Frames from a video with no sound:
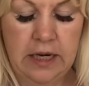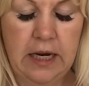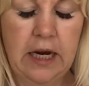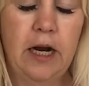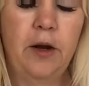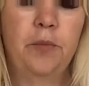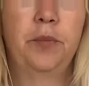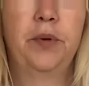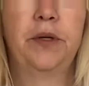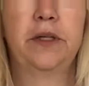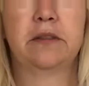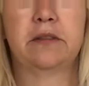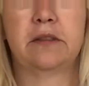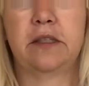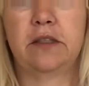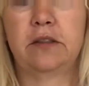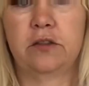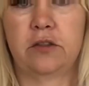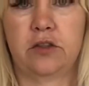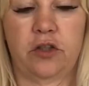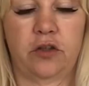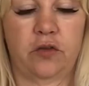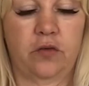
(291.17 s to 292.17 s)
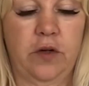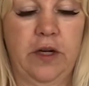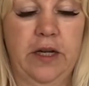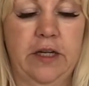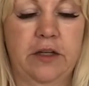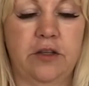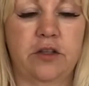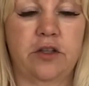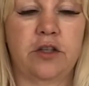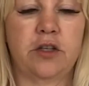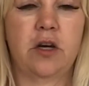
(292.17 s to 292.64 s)
a piston
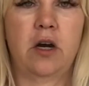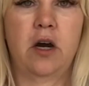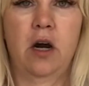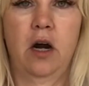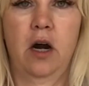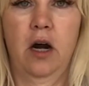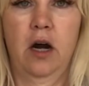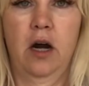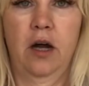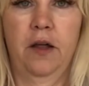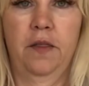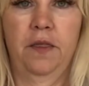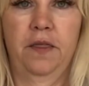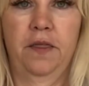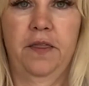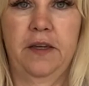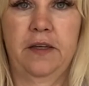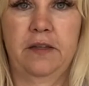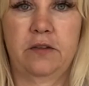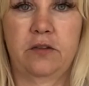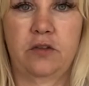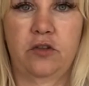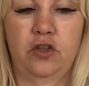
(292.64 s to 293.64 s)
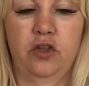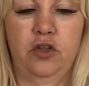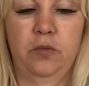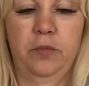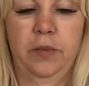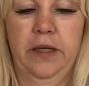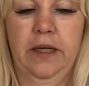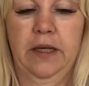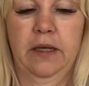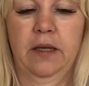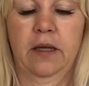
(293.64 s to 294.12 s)
syringe on this
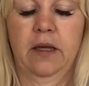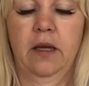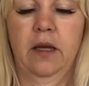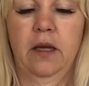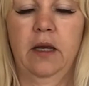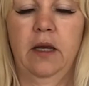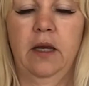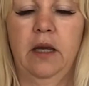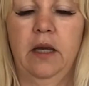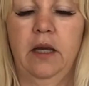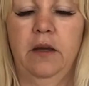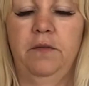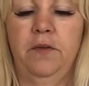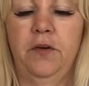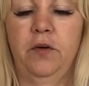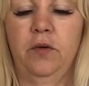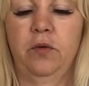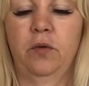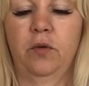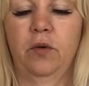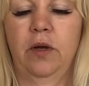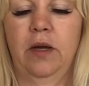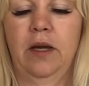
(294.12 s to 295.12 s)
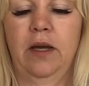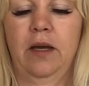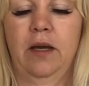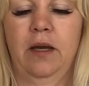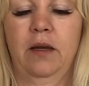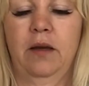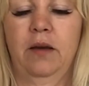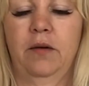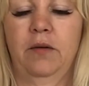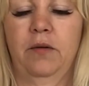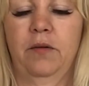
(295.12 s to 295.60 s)
tubing. If you
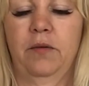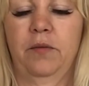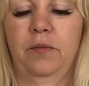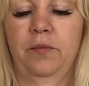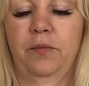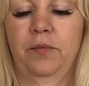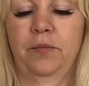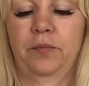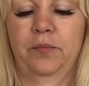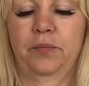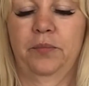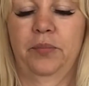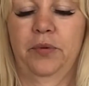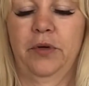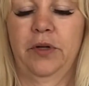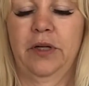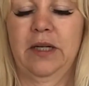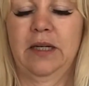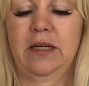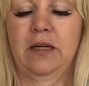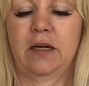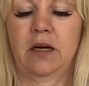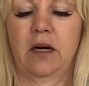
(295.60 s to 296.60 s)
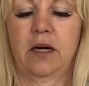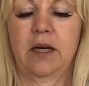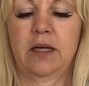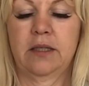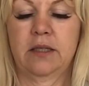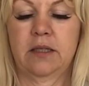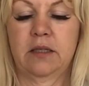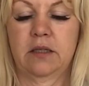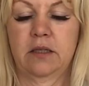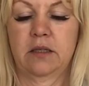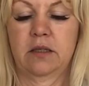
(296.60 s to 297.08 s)
put it
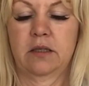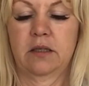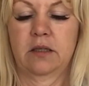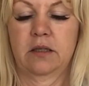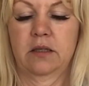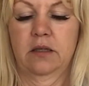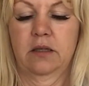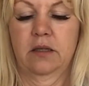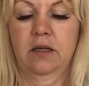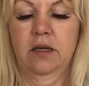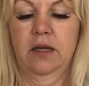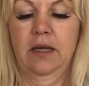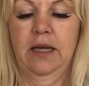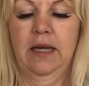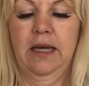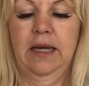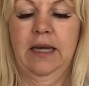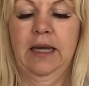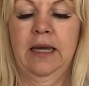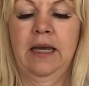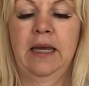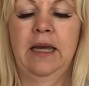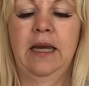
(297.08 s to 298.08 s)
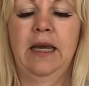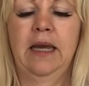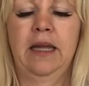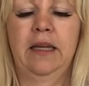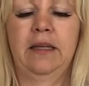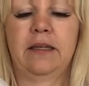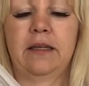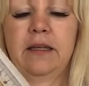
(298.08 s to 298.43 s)
on, it